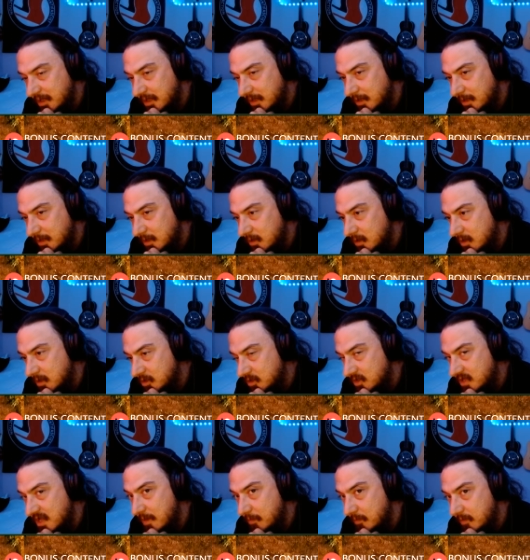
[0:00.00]
Unconscious
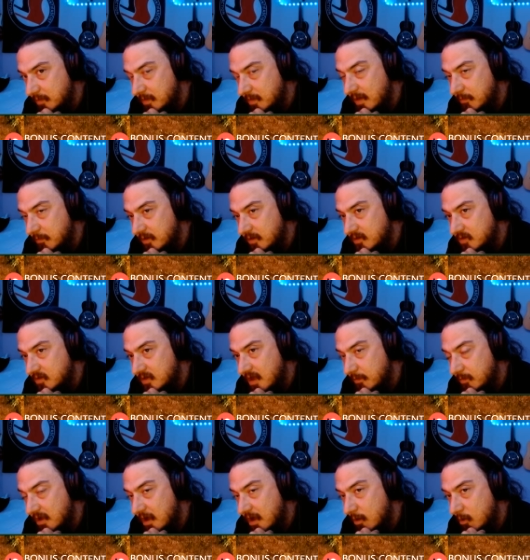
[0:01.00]
Happiness
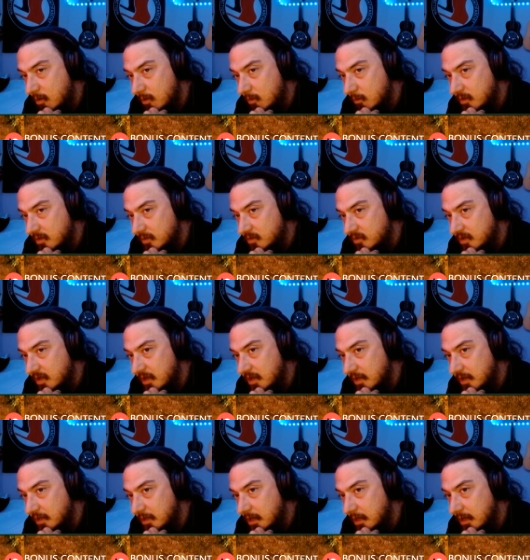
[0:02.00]
Happy Hour would
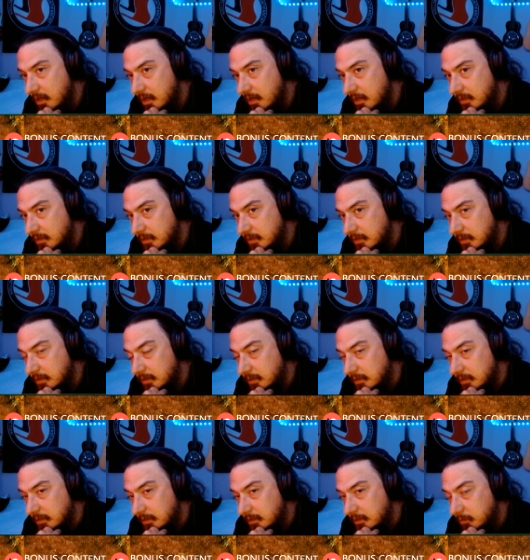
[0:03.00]
say.
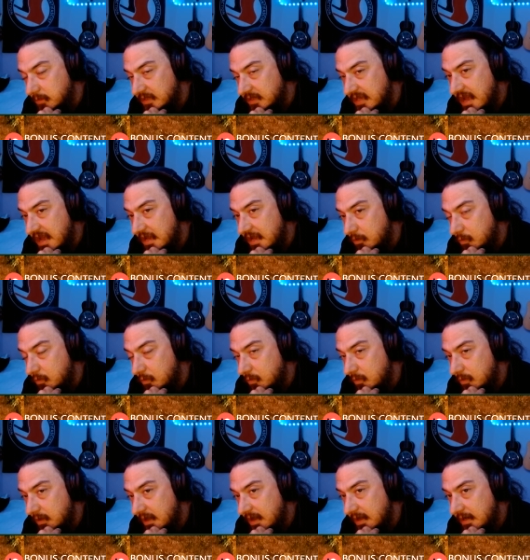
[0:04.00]
But yeah,
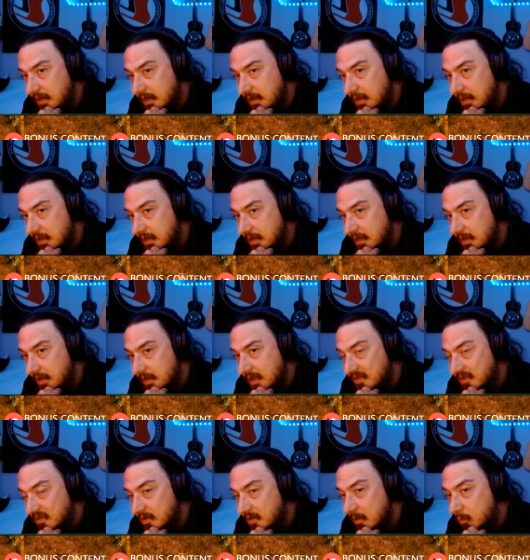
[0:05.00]
dude, like
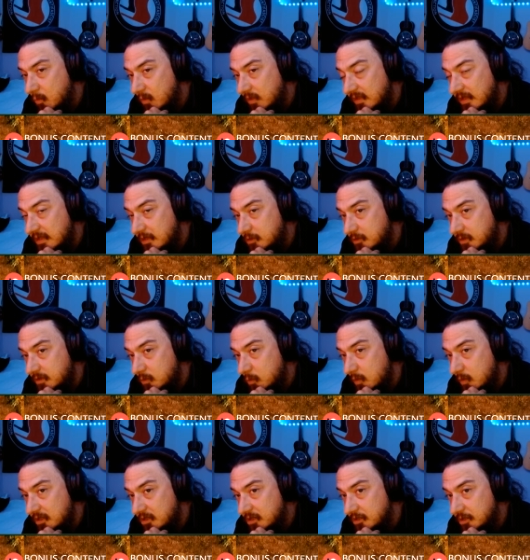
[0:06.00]
that's a really interesting
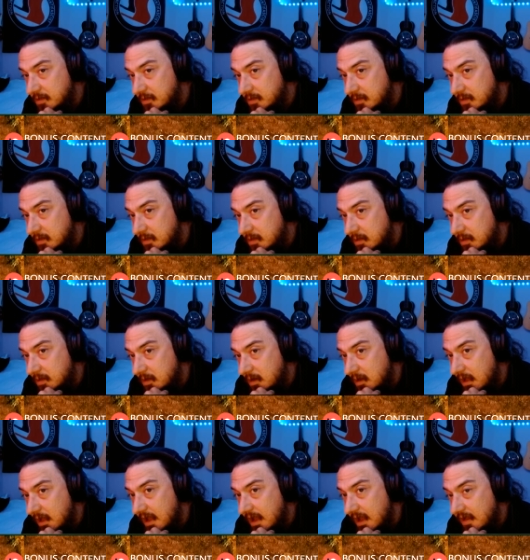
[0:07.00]
question,
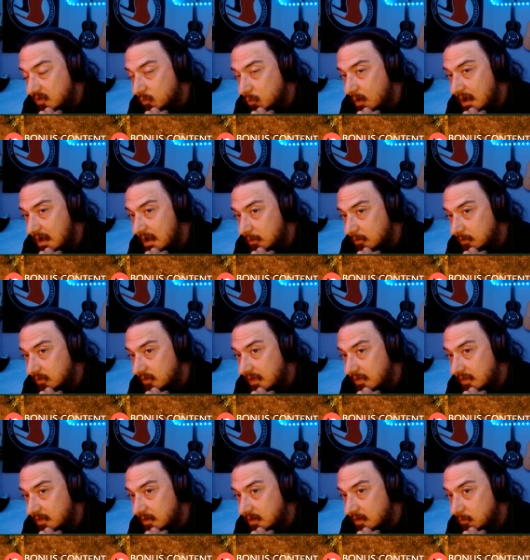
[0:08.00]
and it's wild because I
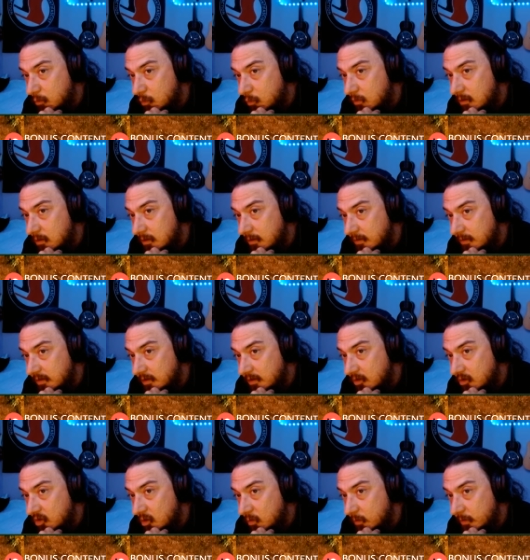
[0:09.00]
think I'm more on the
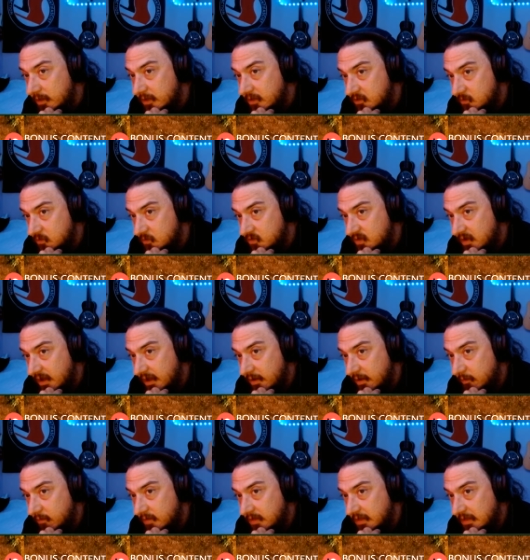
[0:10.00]
determinism side
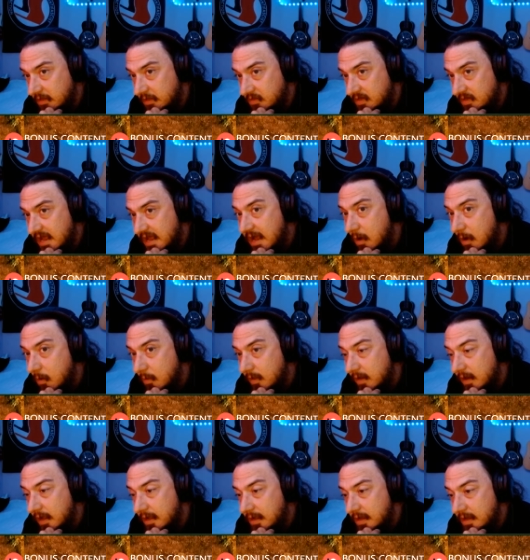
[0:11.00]
of things now than
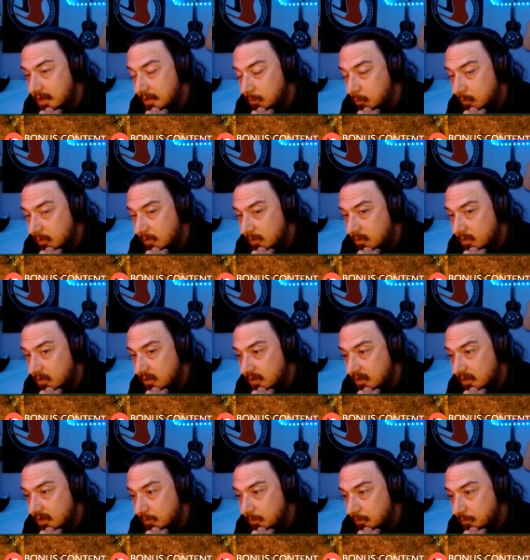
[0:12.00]
I am with
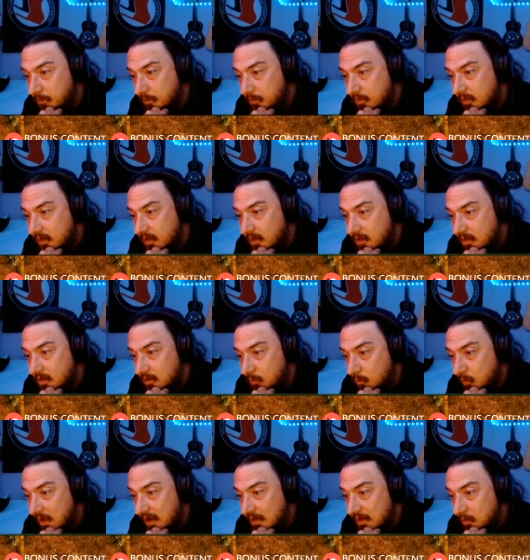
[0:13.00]
the
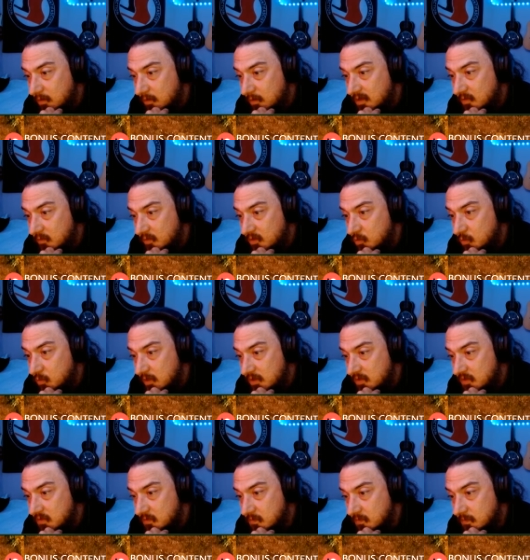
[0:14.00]
radical
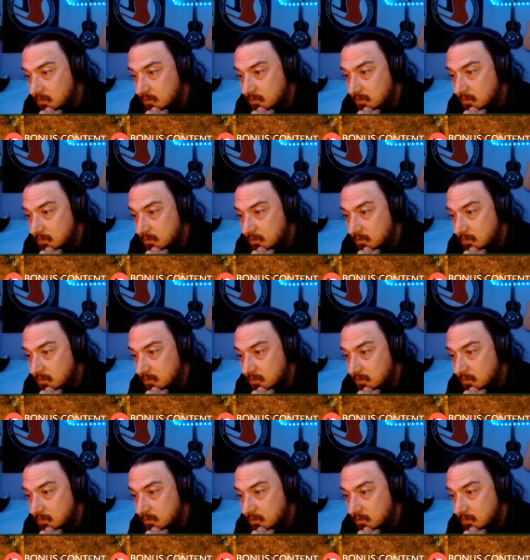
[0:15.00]
individualism.